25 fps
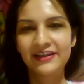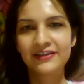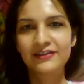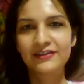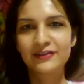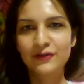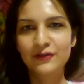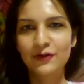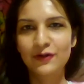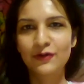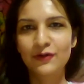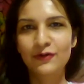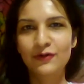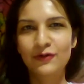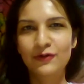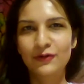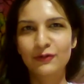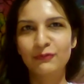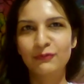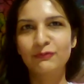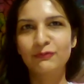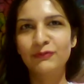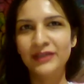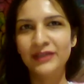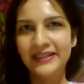So
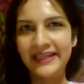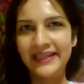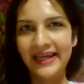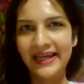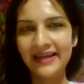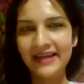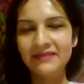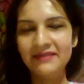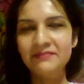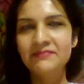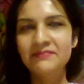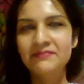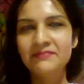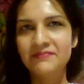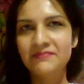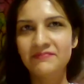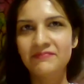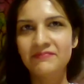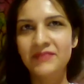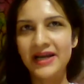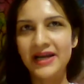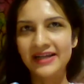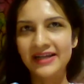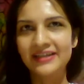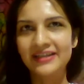we can
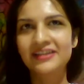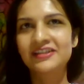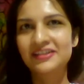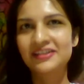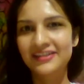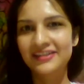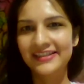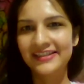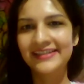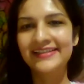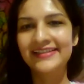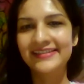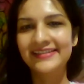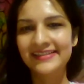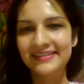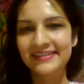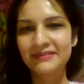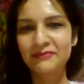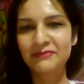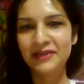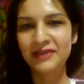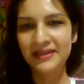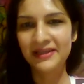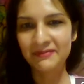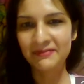package things,
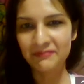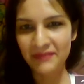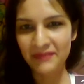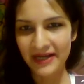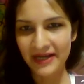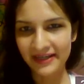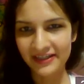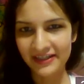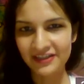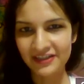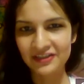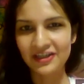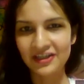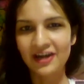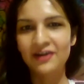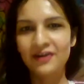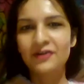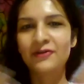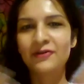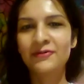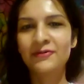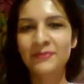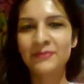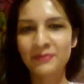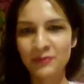we can package our
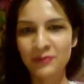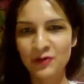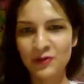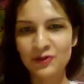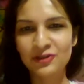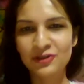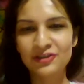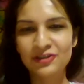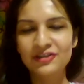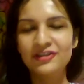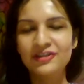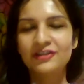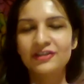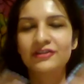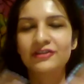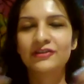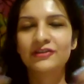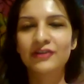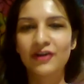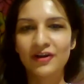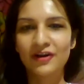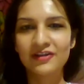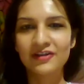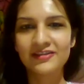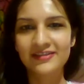emotions and
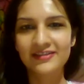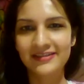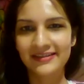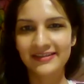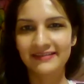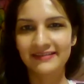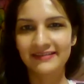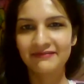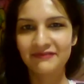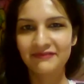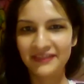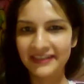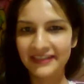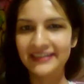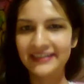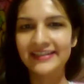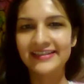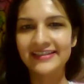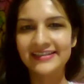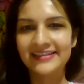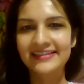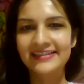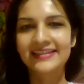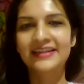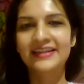thoughts and
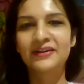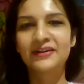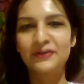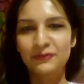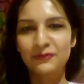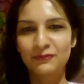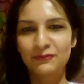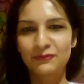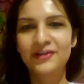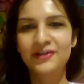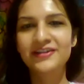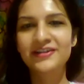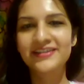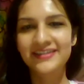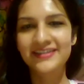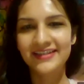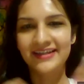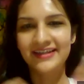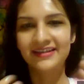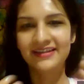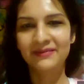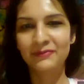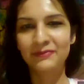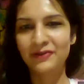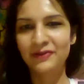feelings into words
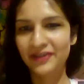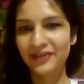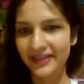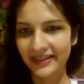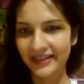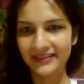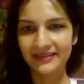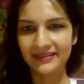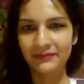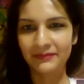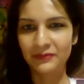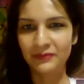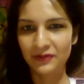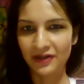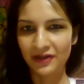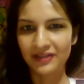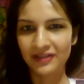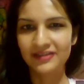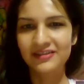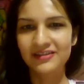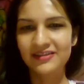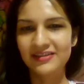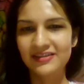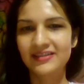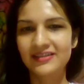and communicate them to
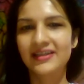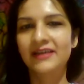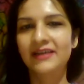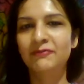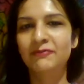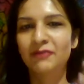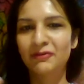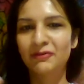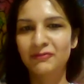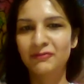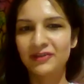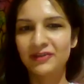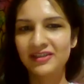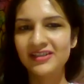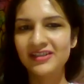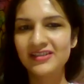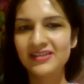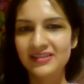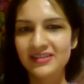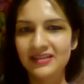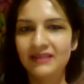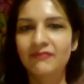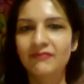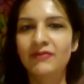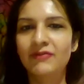others. And when we're
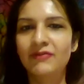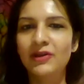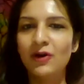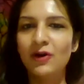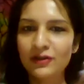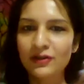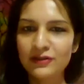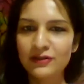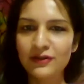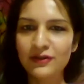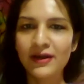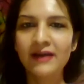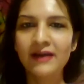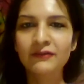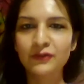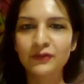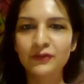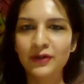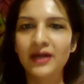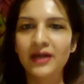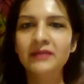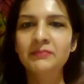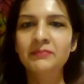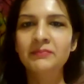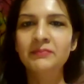listening, we also have to
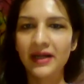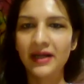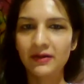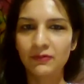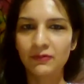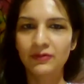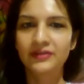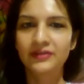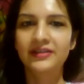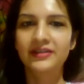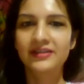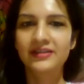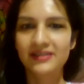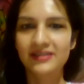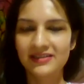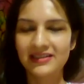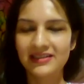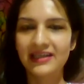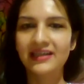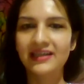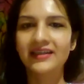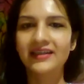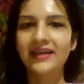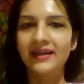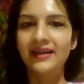unpack what they're
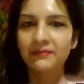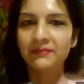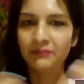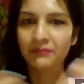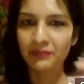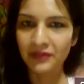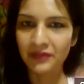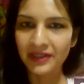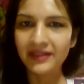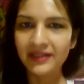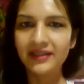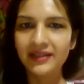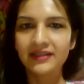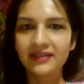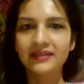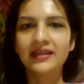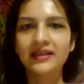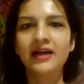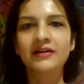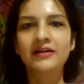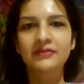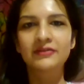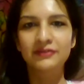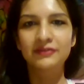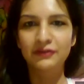saying and bring it
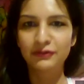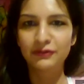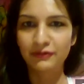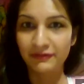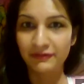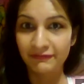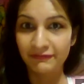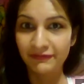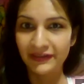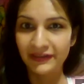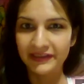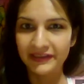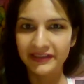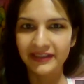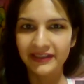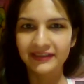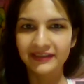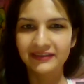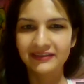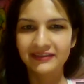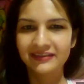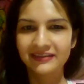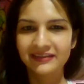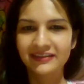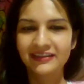down to a
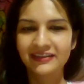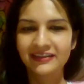feeling